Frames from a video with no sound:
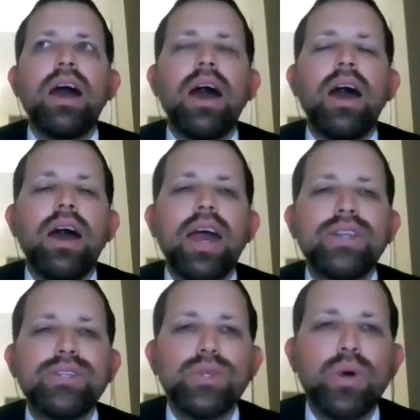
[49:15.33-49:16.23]

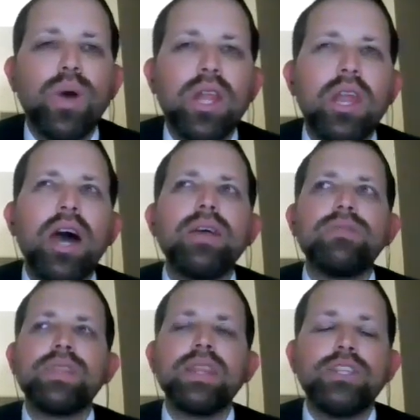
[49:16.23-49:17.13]
And so a lot
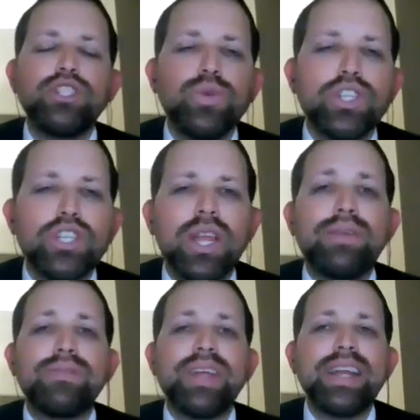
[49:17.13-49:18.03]
of the Jewish
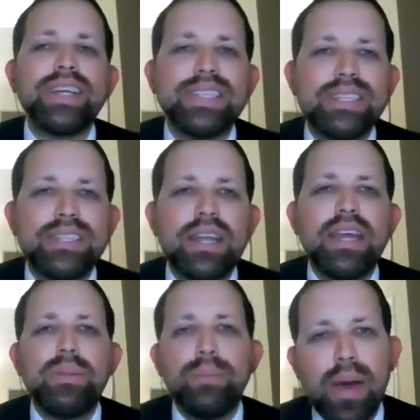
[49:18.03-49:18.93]
life that existed
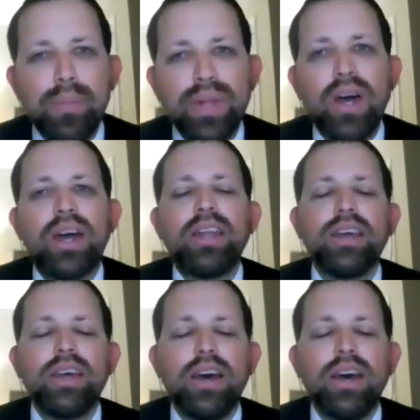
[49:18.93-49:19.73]
in Babylon